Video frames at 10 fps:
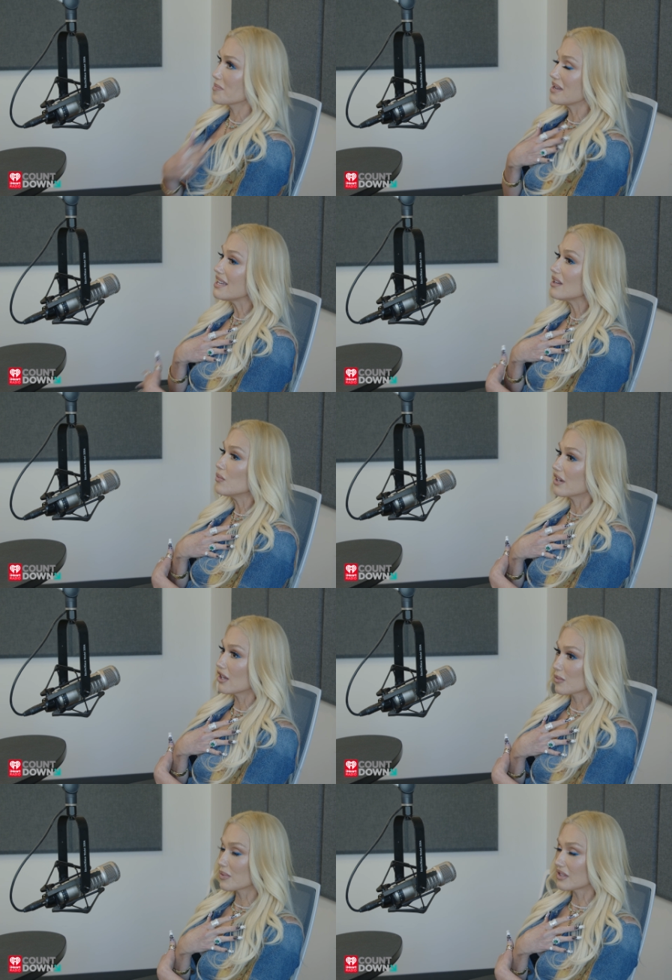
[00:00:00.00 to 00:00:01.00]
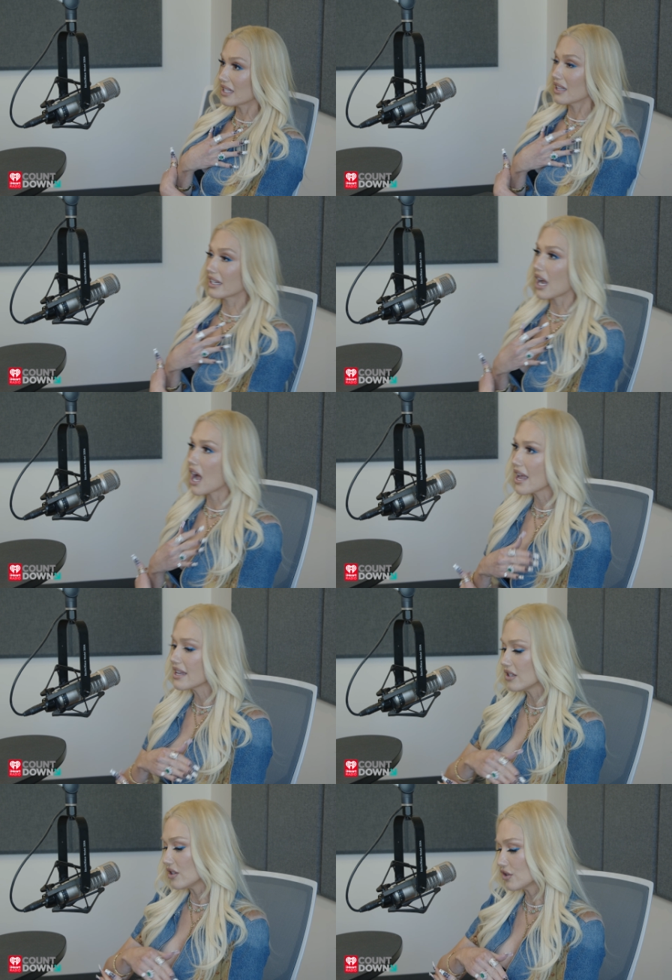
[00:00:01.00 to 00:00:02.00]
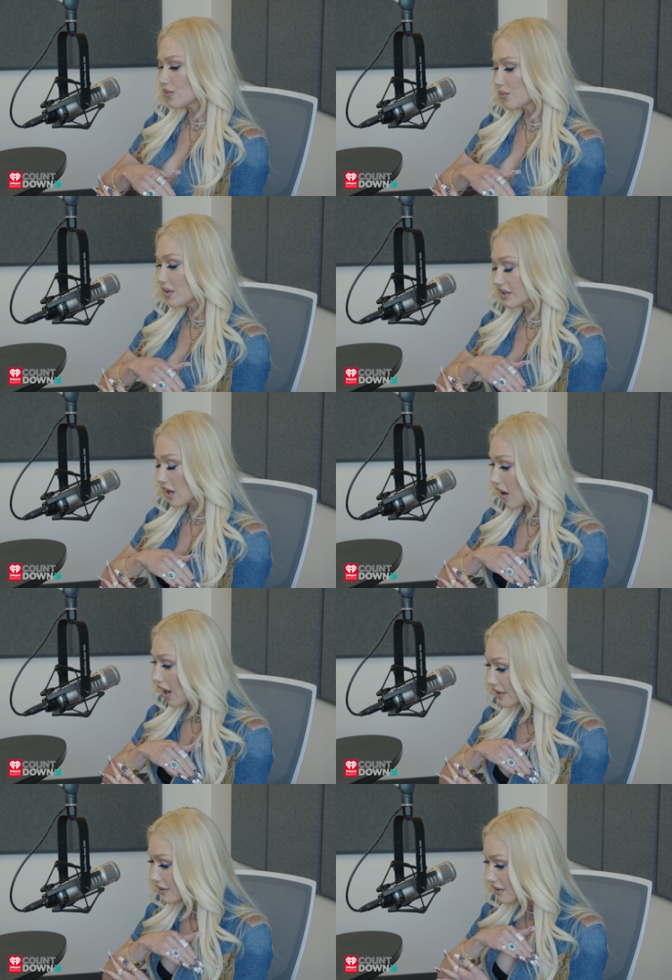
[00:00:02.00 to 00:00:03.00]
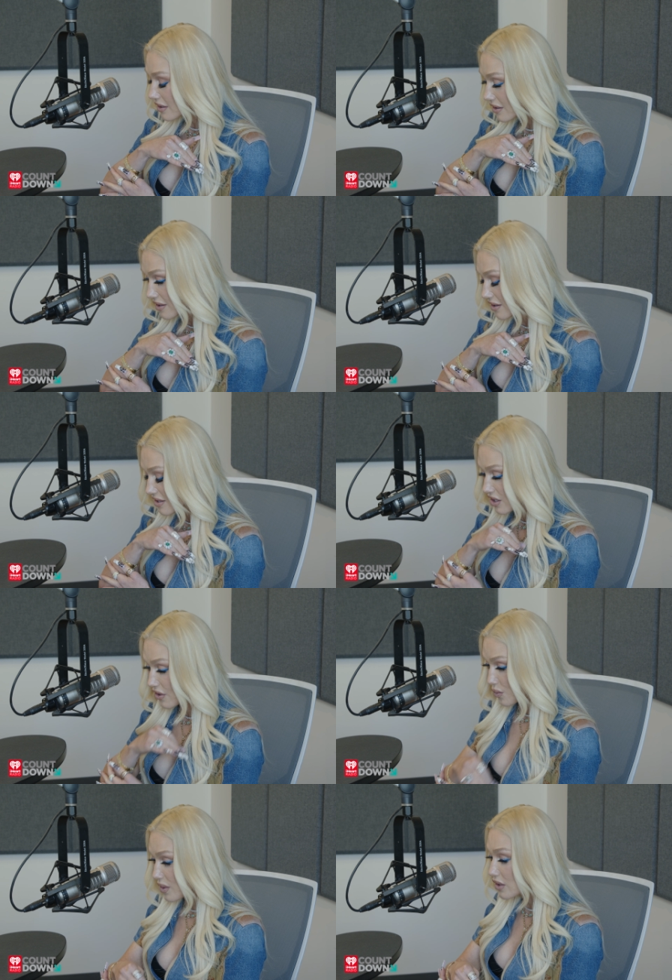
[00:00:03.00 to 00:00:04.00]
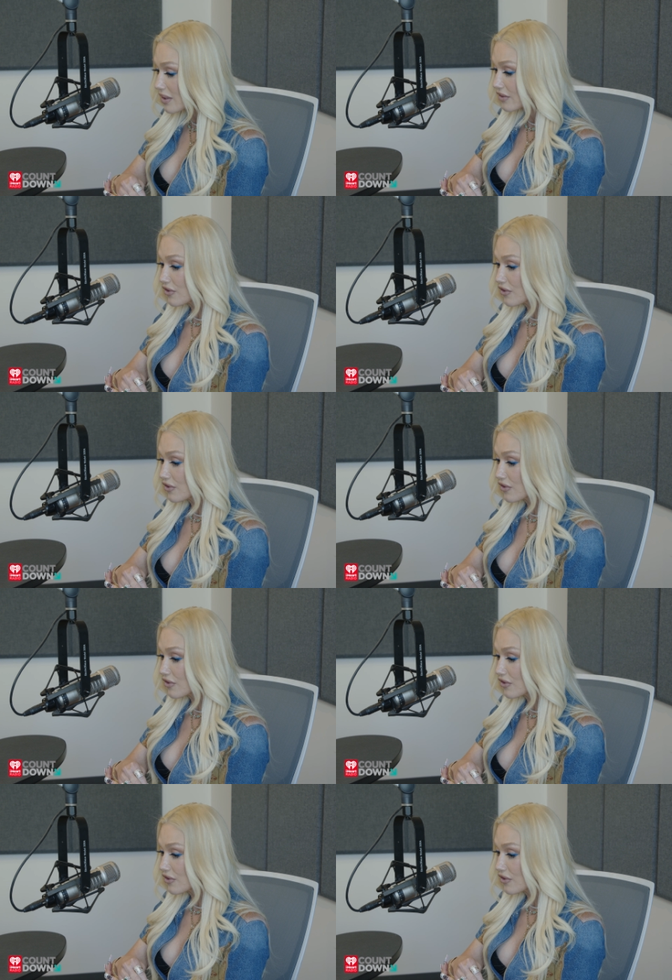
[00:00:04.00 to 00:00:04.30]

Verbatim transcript: me? One hundred percent. Like I was on, you know, the one hundred oh one